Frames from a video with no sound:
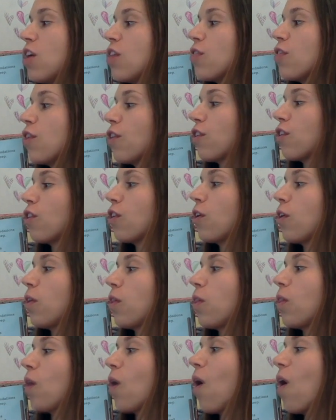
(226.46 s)
Their
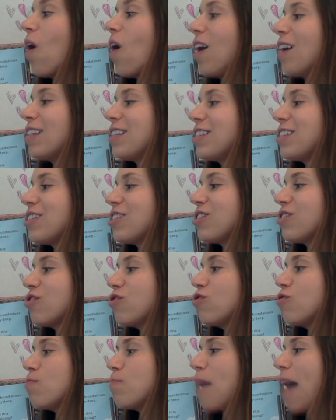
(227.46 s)
claws
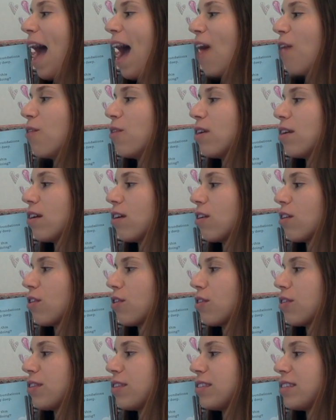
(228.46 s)
scoop out
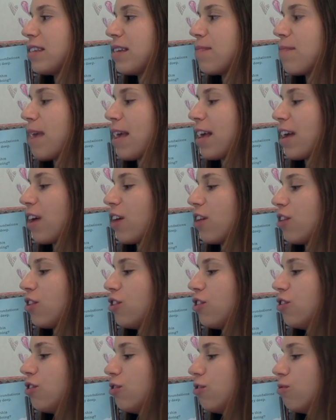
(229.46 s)
earth to make a
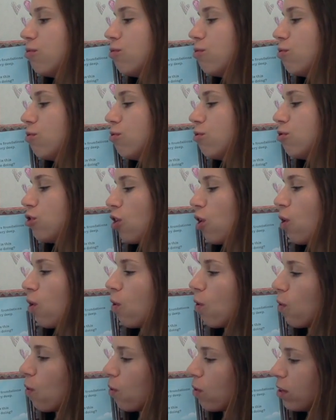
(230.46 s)
huge
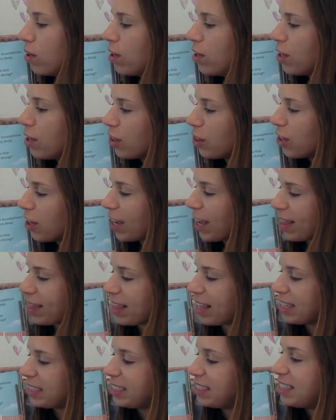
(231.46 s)
hole. Look
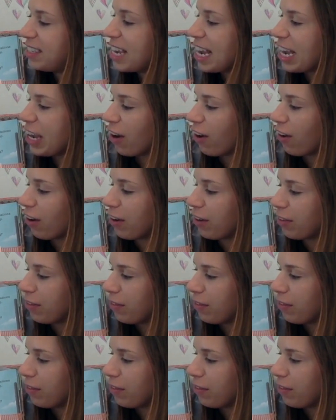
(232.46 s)
at this digger.